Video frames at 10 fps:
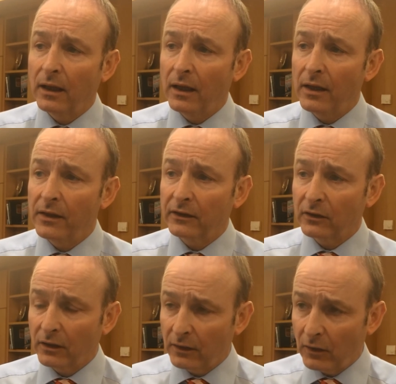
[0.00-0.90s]

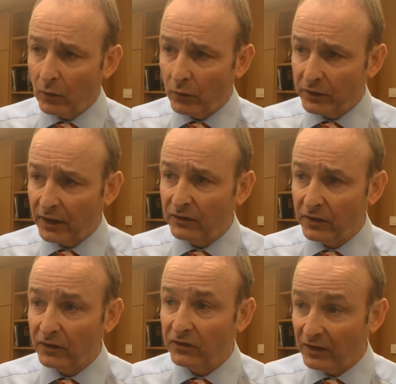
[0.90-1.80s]
that over 10
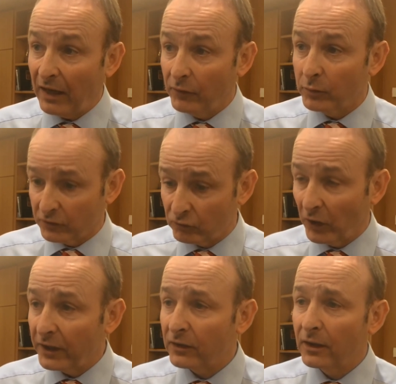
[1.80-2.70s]
citizens have it, which is
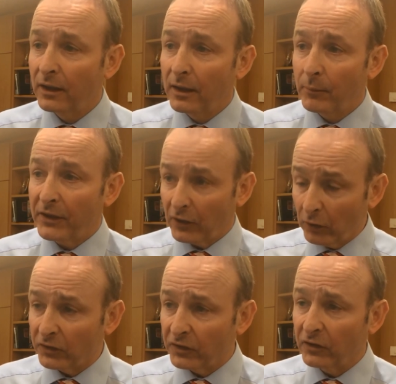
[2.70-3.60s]
right, but that
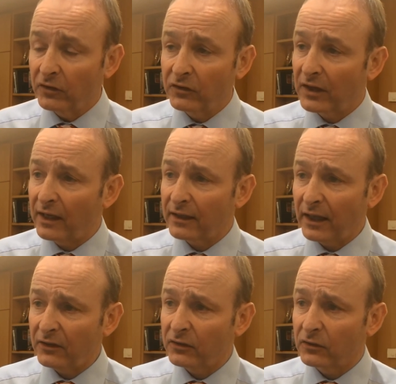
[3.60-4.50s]
other citizens can't
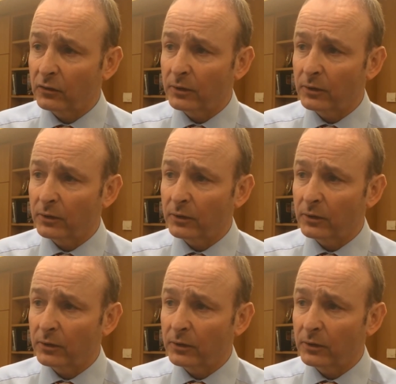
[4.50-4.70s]
get access